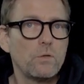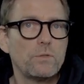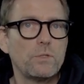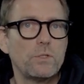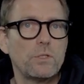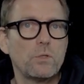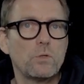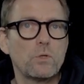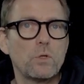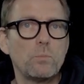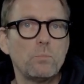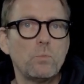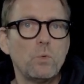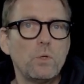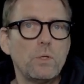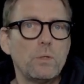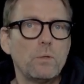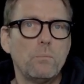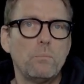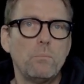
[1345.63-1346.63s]

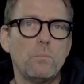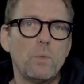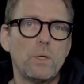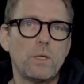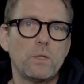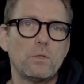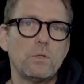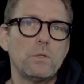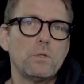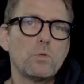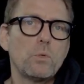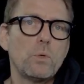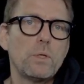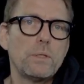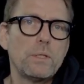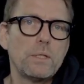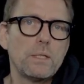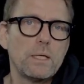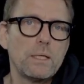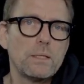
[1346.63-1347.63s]

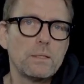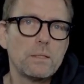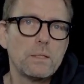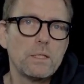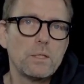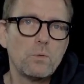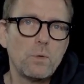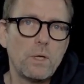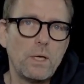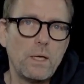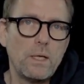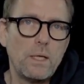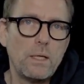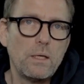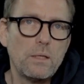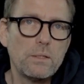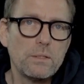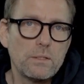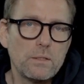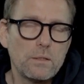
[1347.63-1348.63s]
0.128
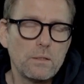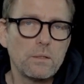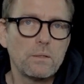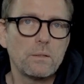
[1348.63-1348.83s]
kilowatt-hours.